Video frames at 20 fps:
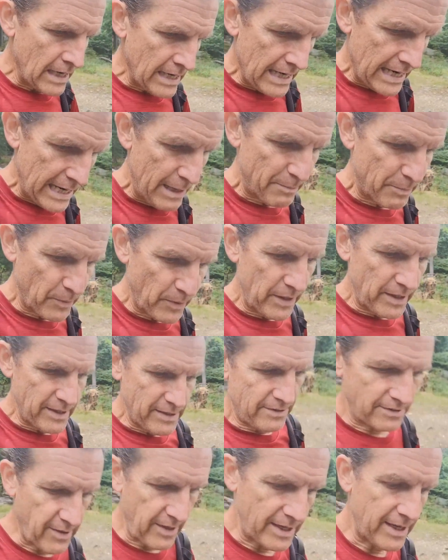High Point
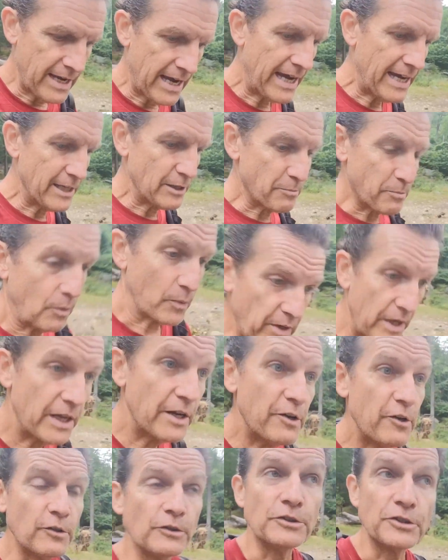is the highest point
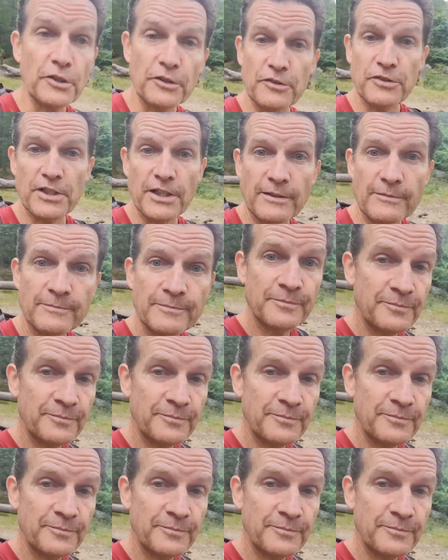in New Jersey.